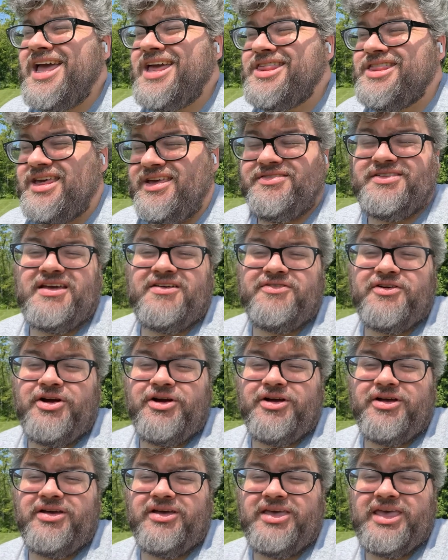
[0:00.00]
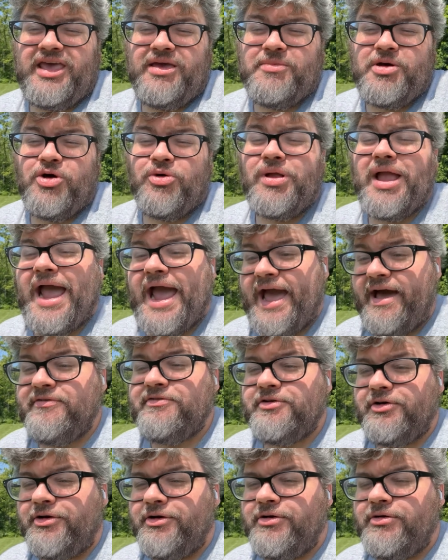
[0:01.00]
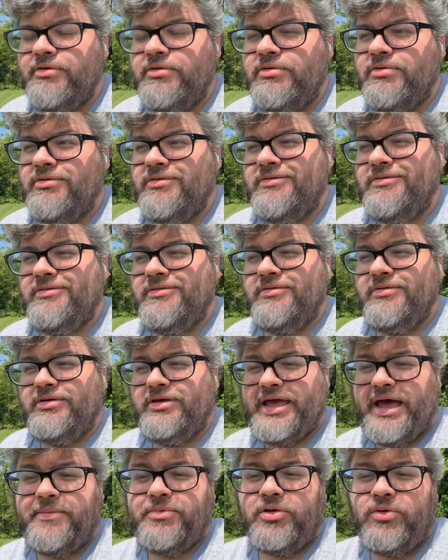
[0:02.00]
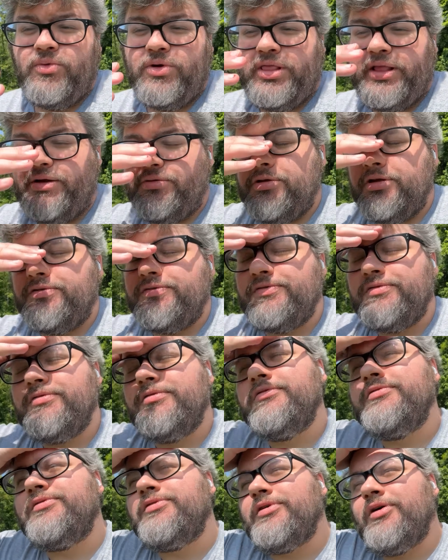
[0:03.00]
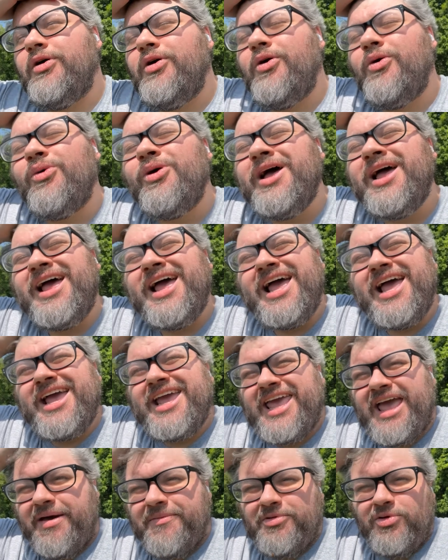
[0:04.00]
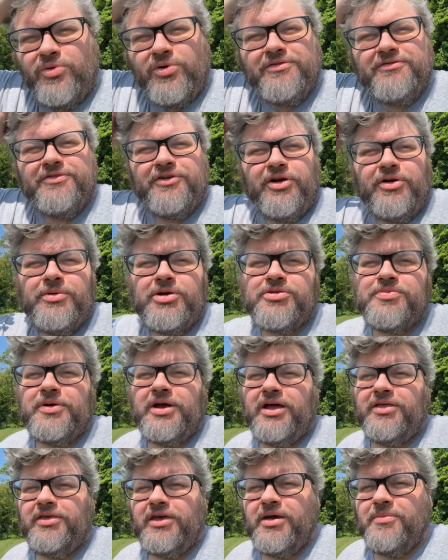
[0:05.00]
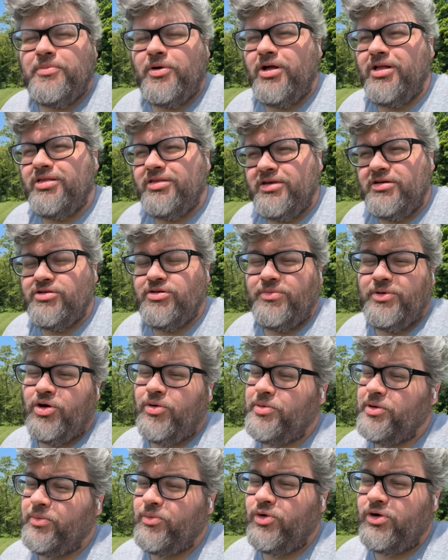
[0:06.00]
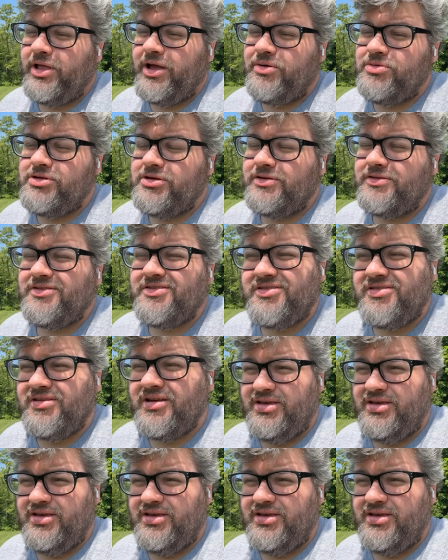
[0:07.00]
Chase Sapphire came out after Capital One lounges. So Capital One very much behind the 8 ball. They should be opening more lounges.